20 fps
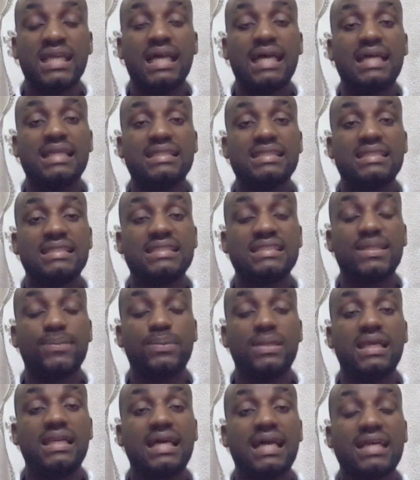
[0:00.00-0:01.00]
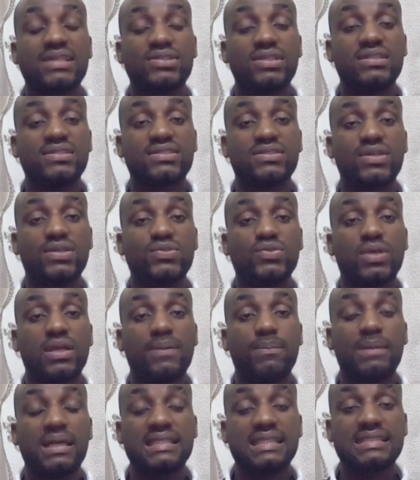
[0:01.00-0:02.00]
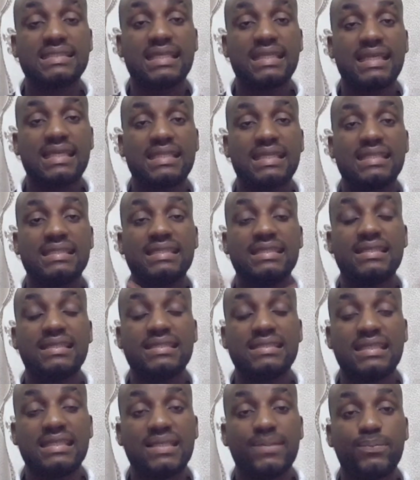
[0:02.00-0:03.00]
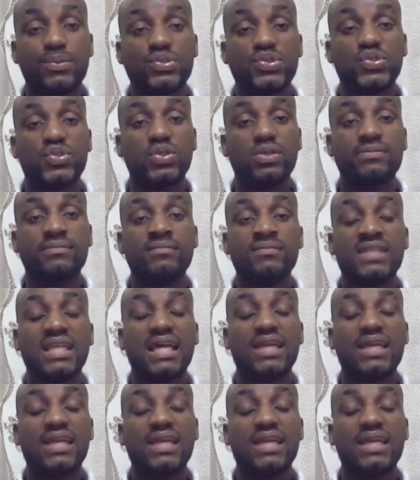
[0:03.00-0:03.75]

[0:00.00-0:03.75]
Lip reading: and he's a player that actually is going to help Manchester United in retaining position